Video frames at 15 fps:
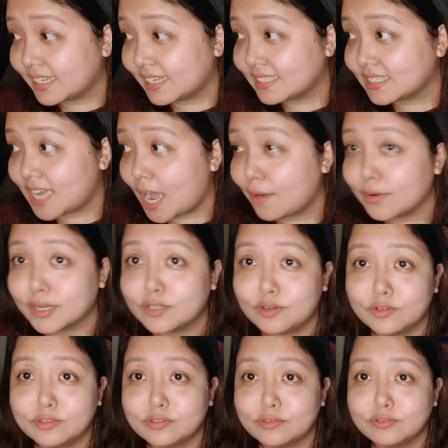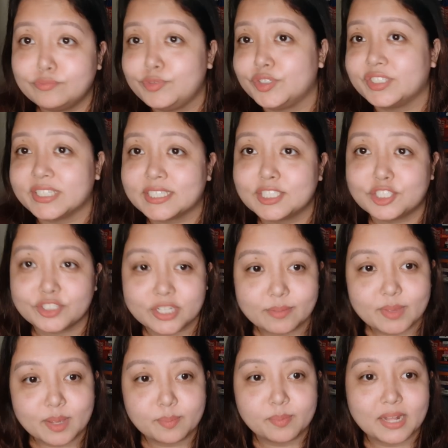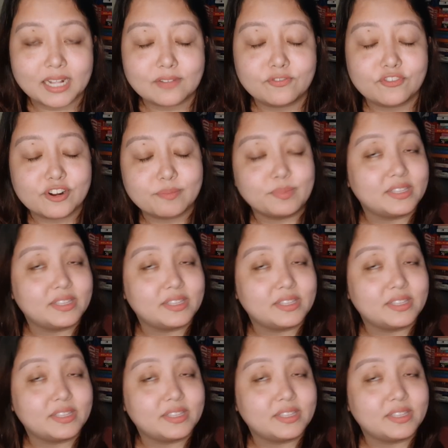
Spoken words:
as our go-to music streaming platform,